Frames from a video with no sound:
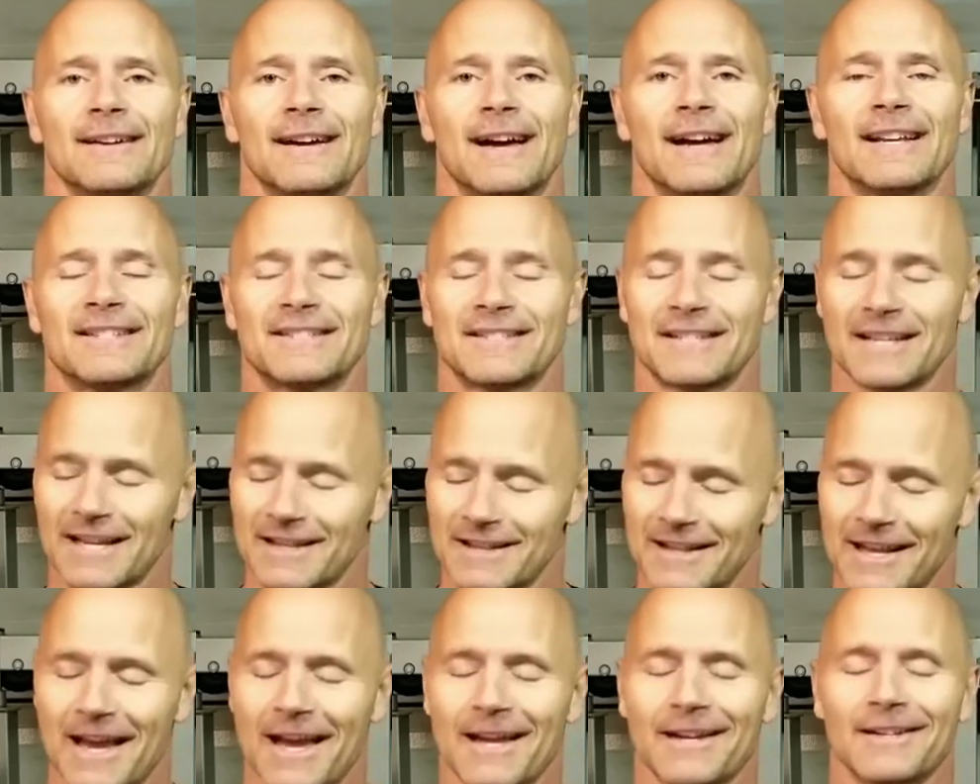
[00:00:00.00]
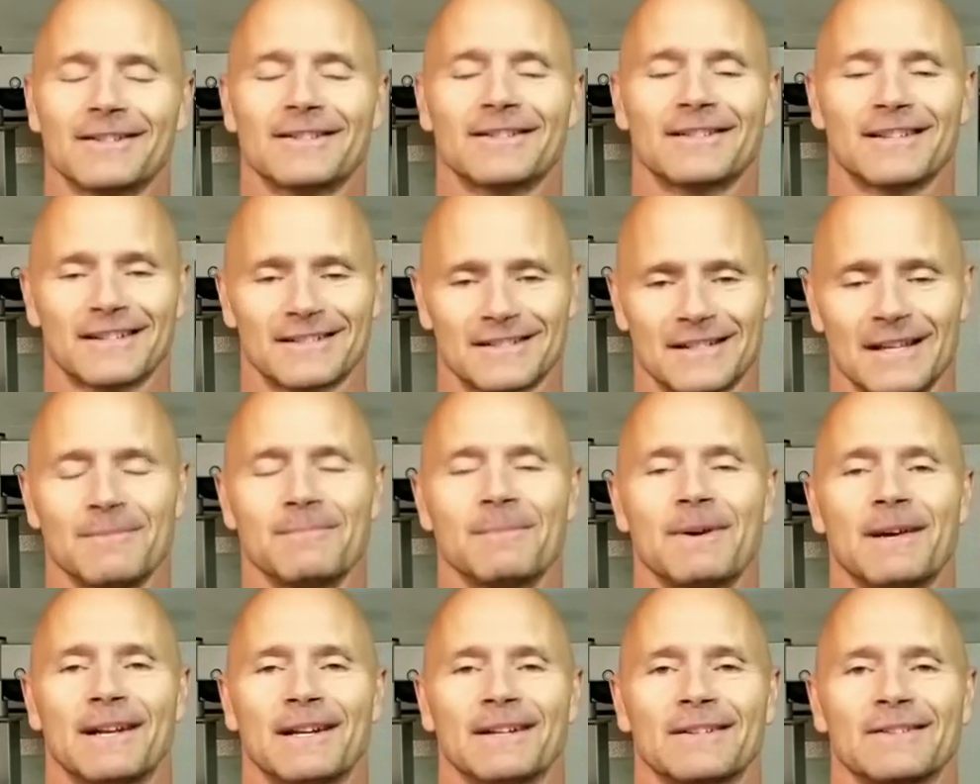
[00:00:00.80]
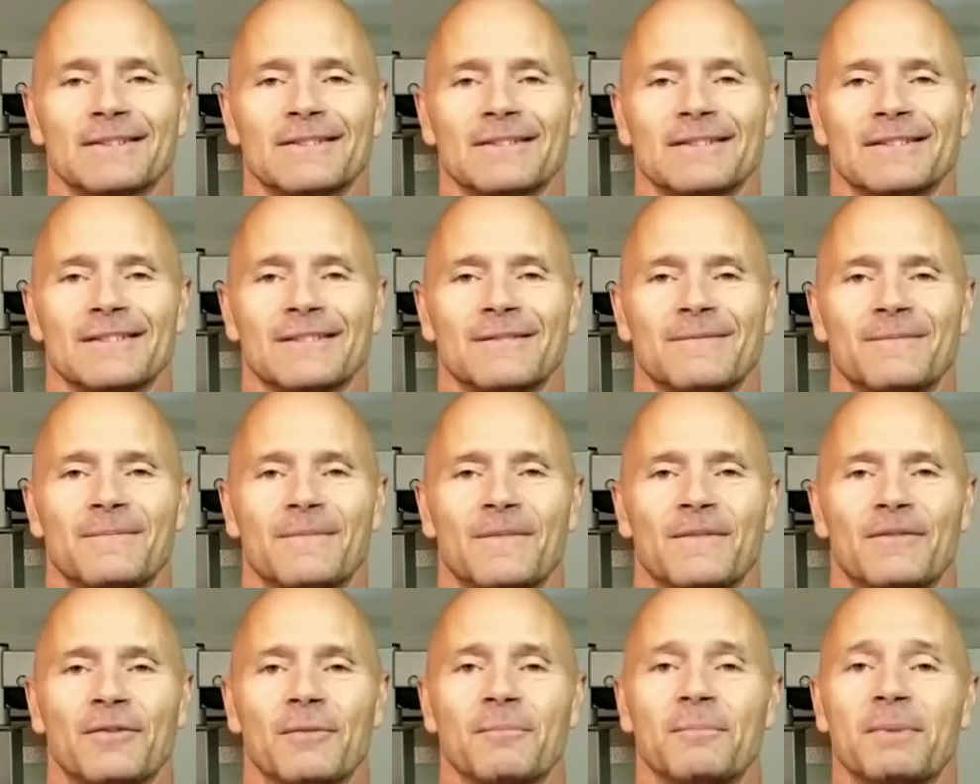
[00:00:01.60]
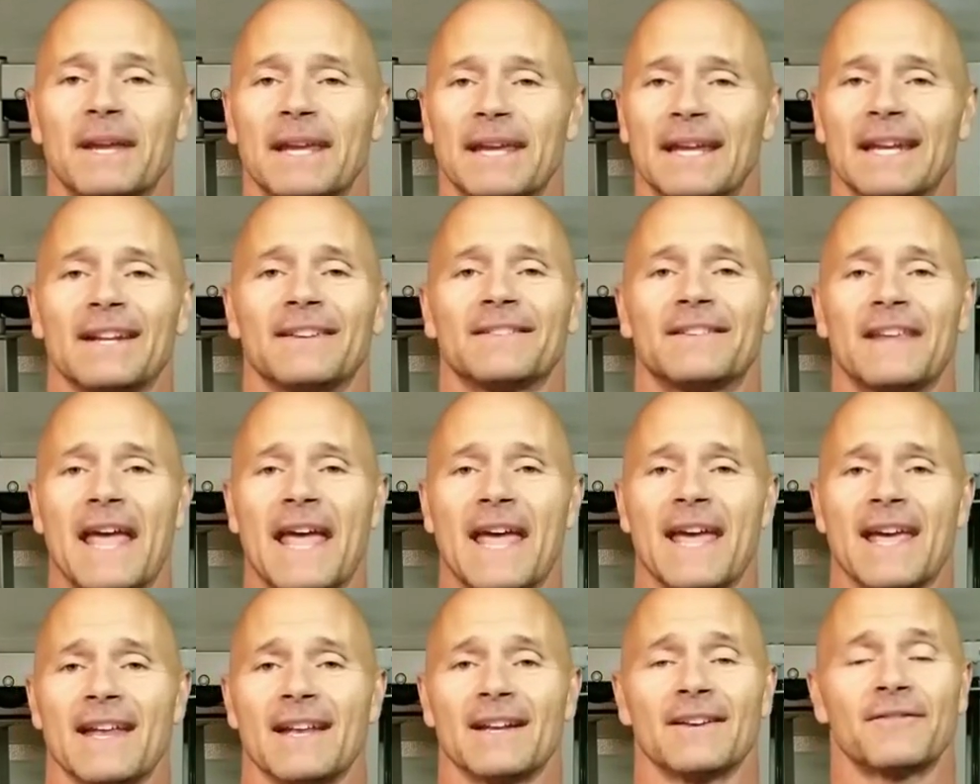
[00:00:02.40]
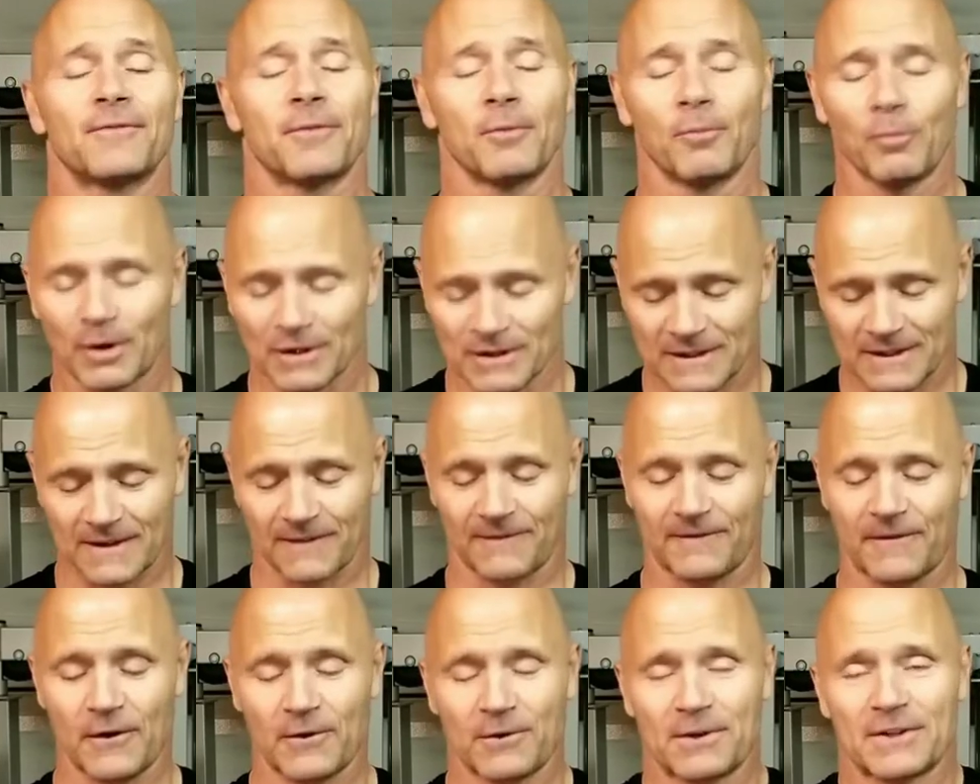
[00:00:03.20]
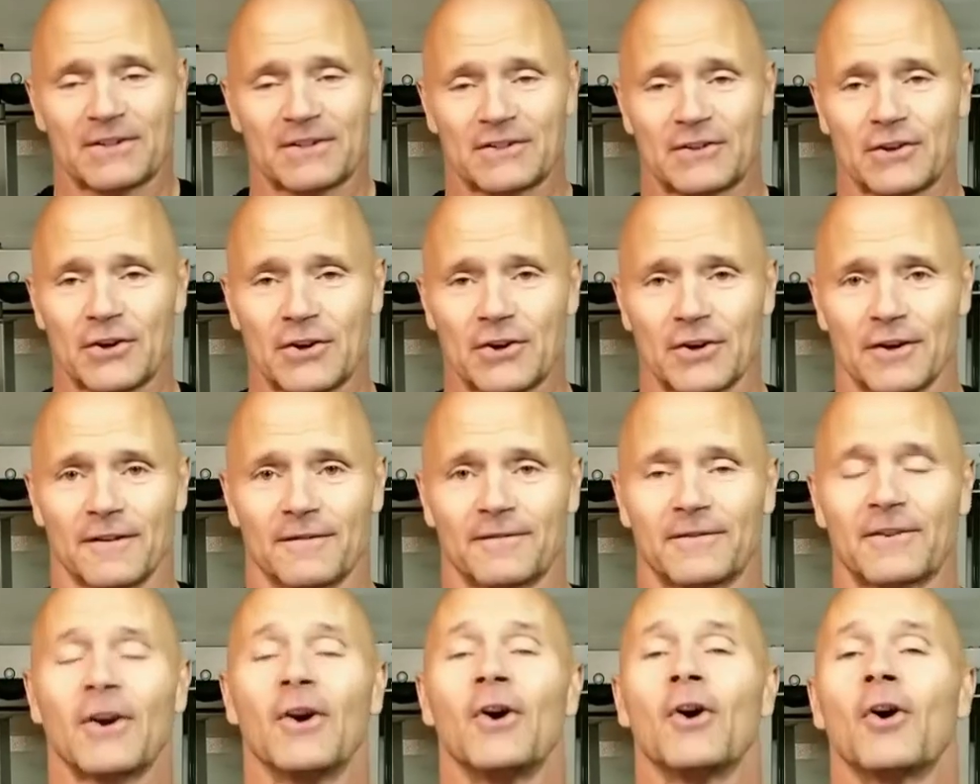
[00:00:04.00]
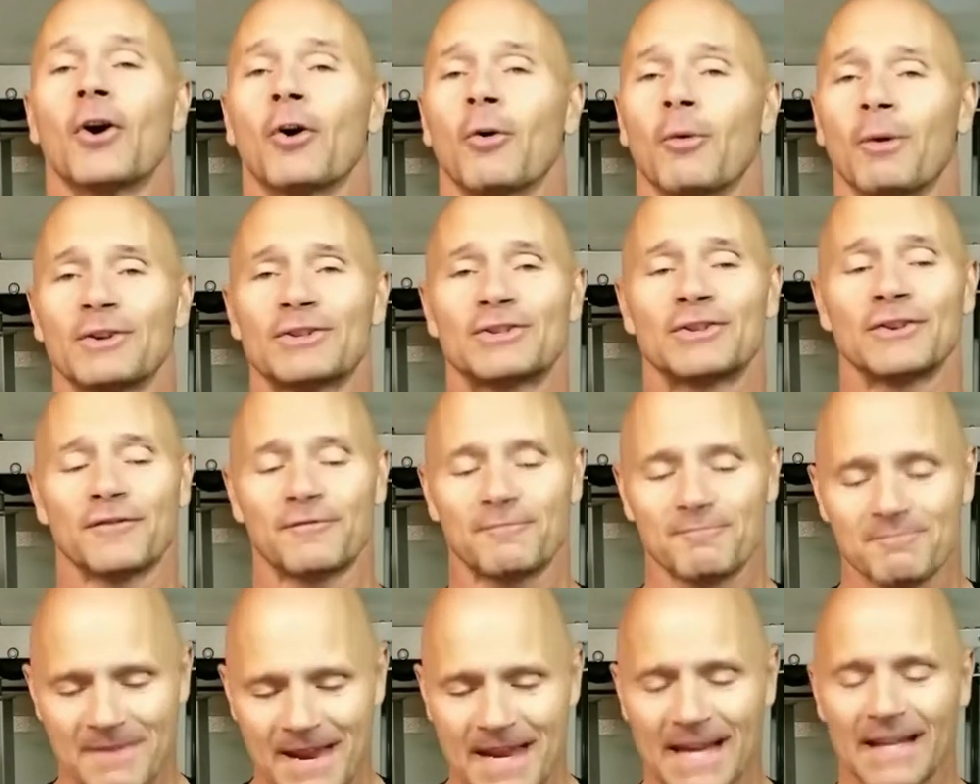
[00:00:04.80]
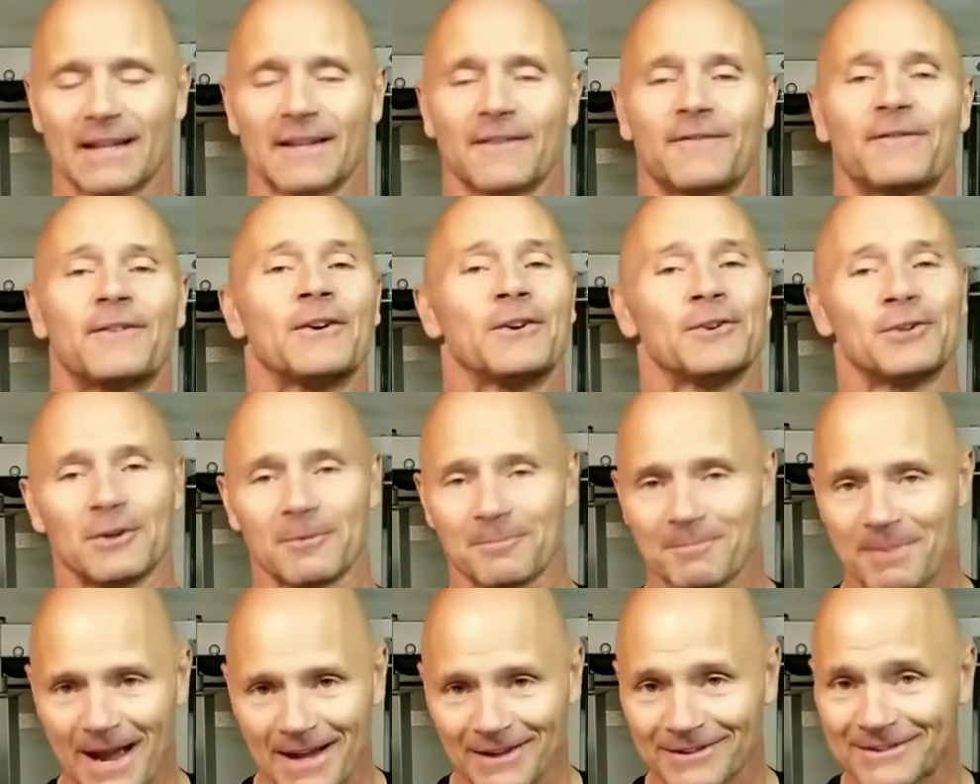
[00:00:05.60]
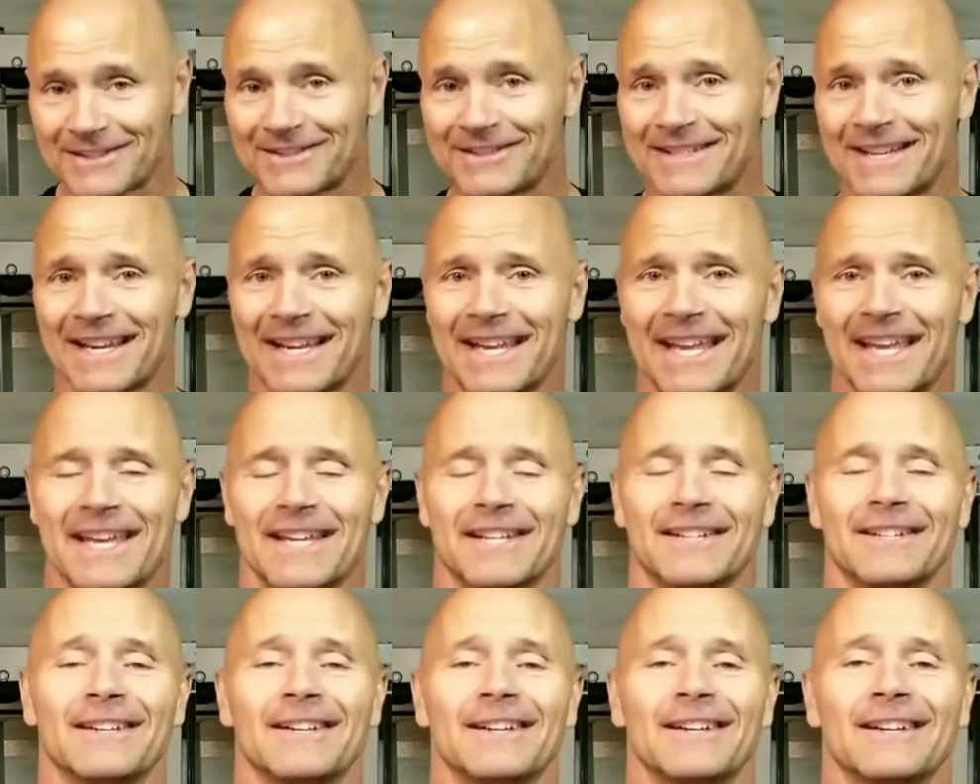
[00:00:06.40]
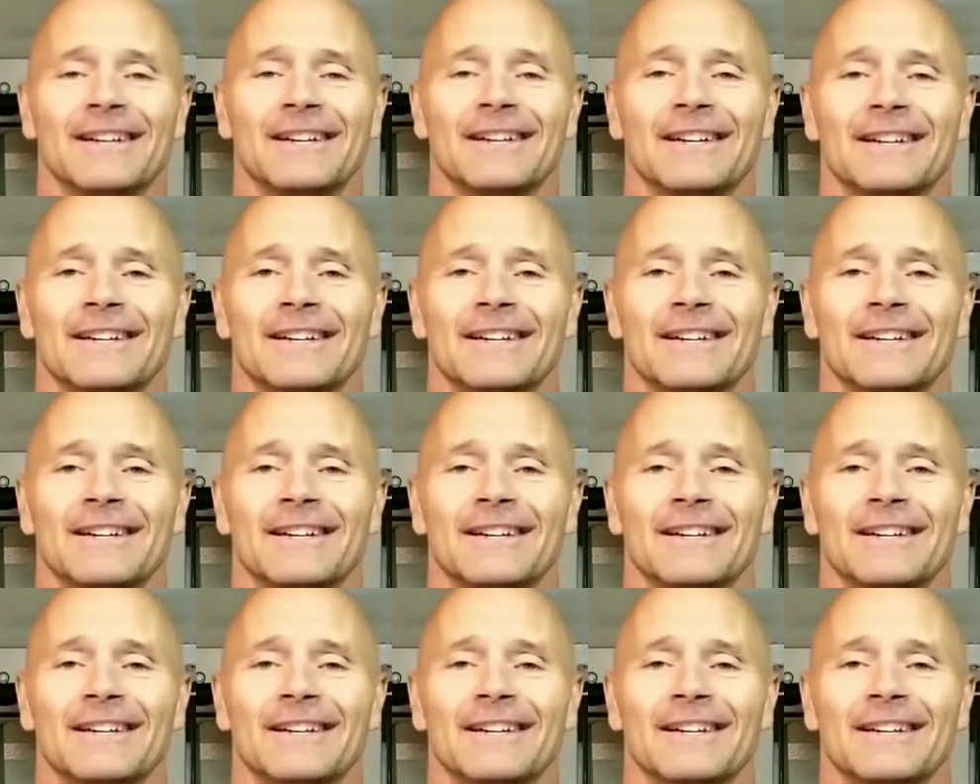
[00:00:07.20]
I said that 60 minutes from beginning to end, from once the food is served or once you've made the food and you're about to dig in,